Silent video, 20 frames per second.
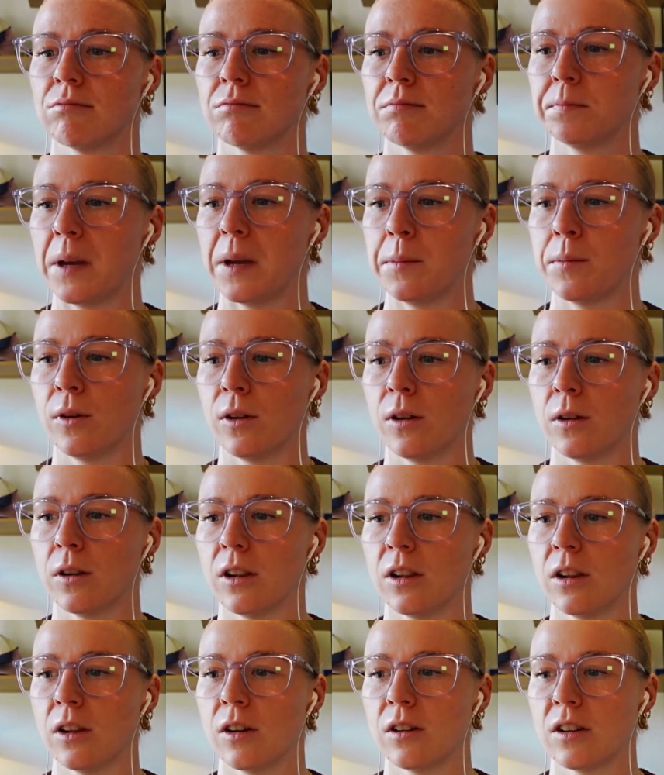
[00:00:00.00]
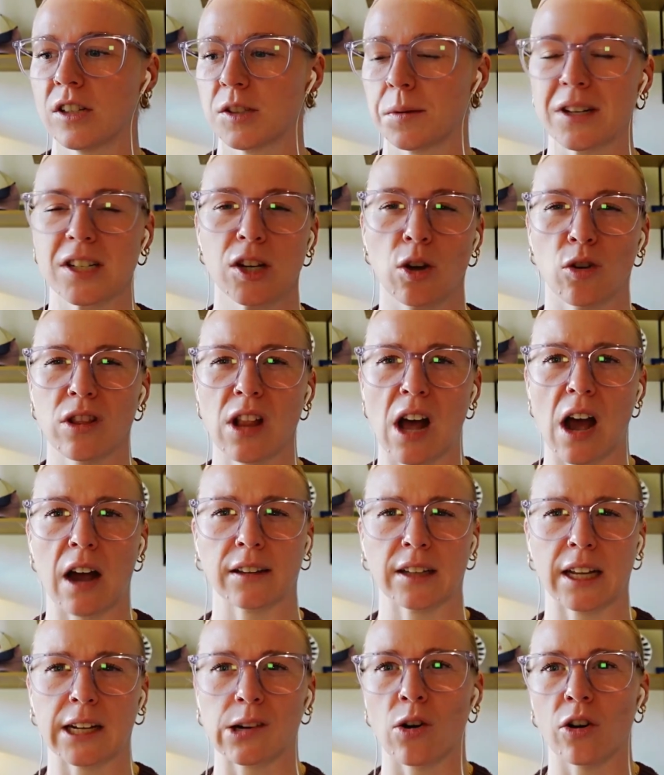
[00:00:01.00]
people, especially
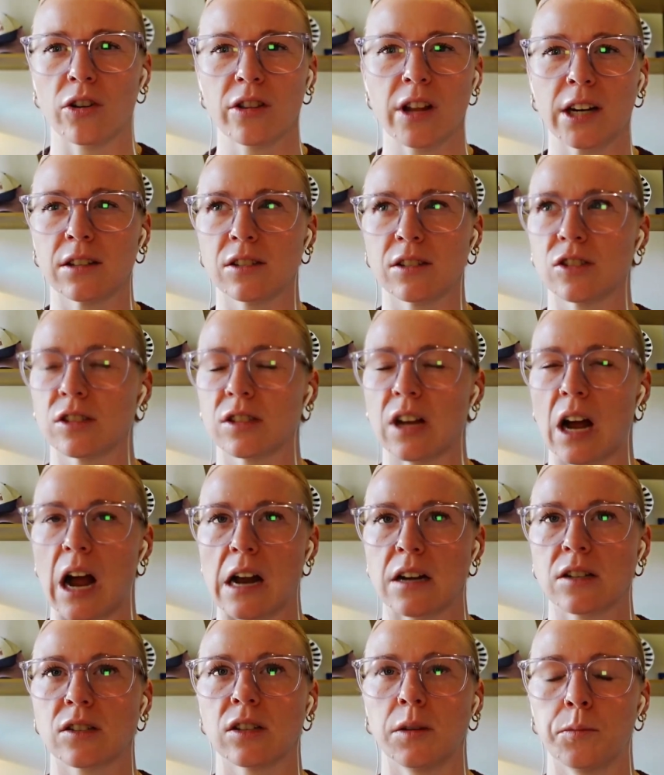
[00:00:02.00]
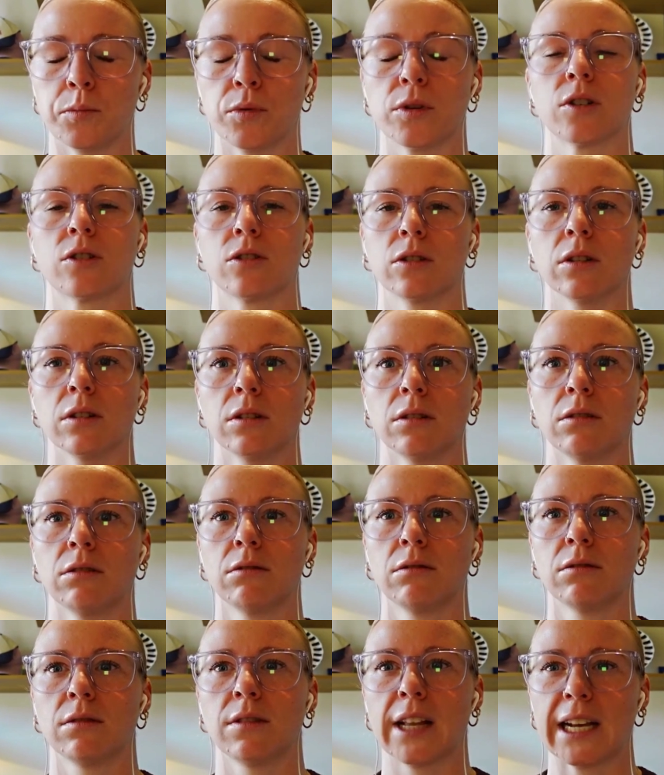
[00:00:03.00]
online? Like online is just actually brittle.
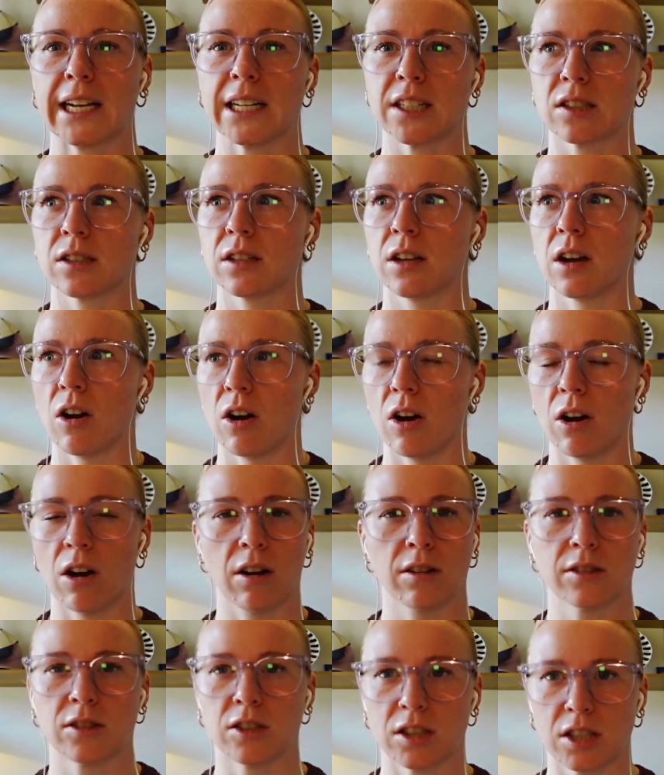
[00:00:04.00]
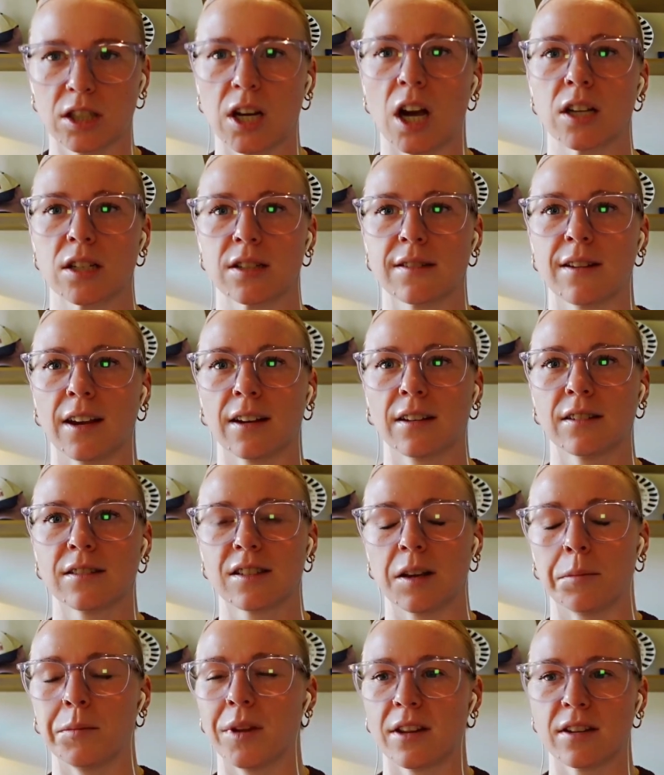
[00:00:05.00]
Like it's disgusting,
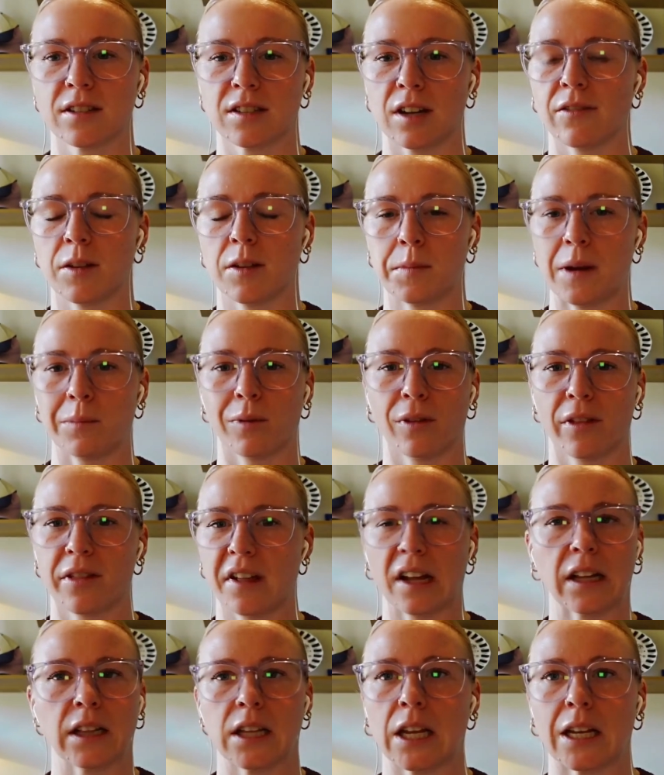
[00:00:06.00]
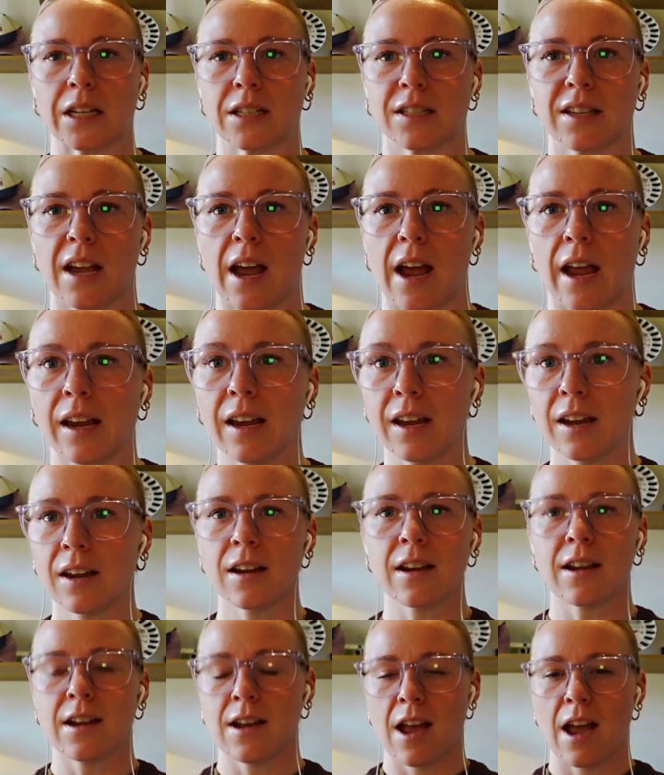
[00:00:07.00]
some of the stuff that people think they can say,
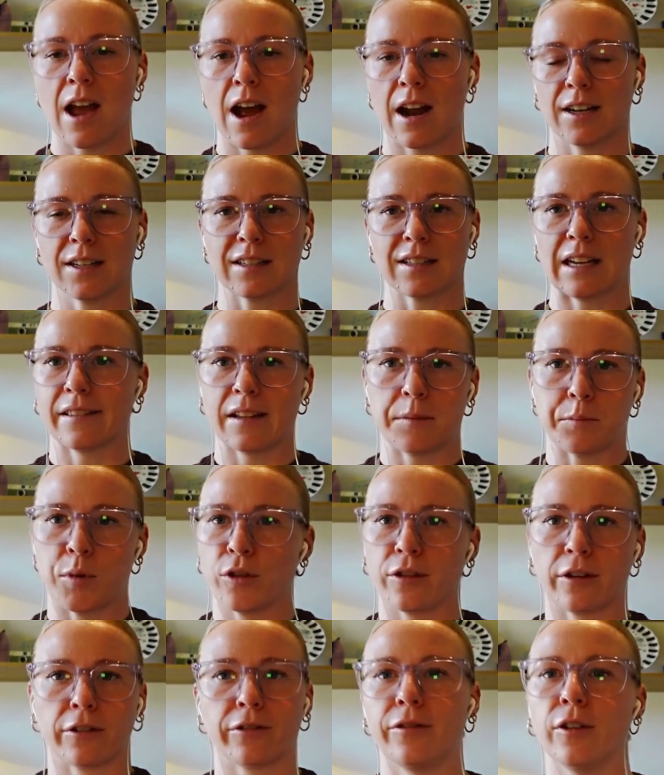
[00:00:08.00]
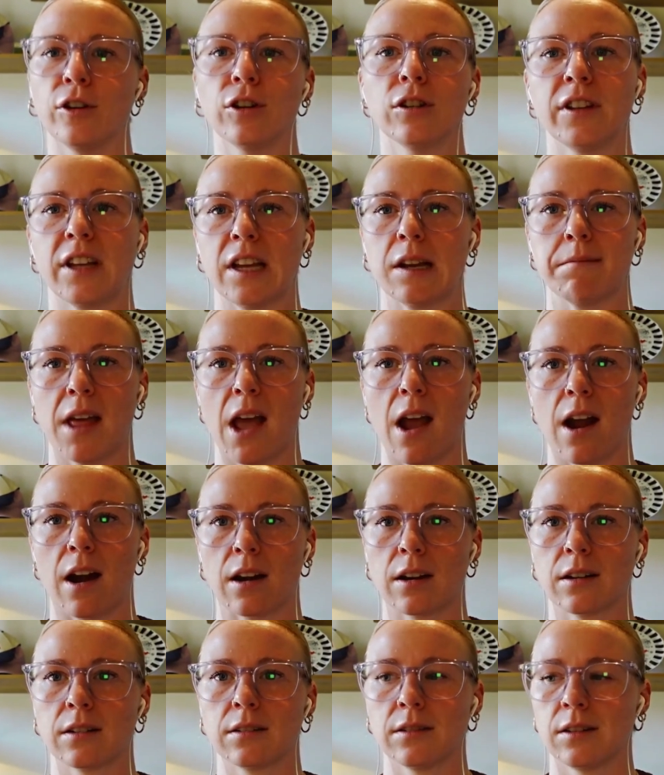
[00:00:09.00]
and it's like they put their full name
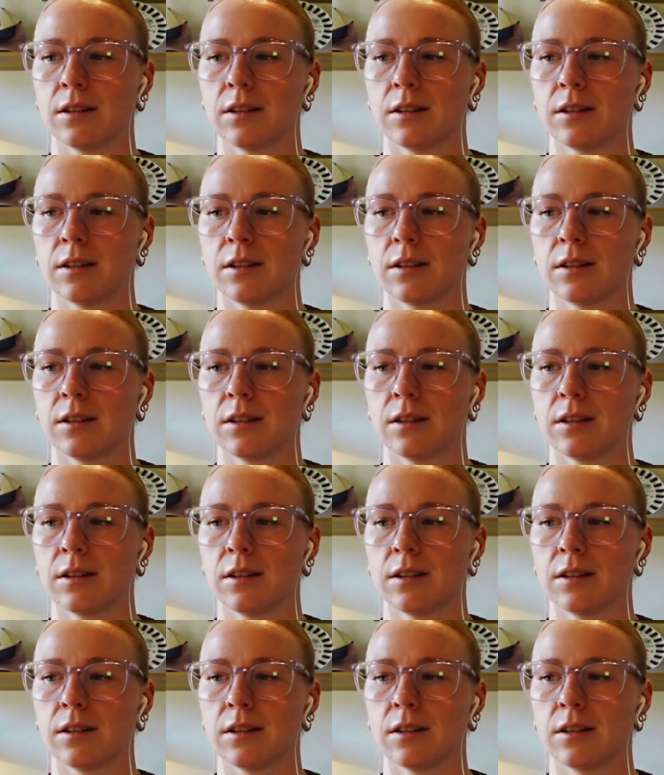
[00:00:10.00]
there,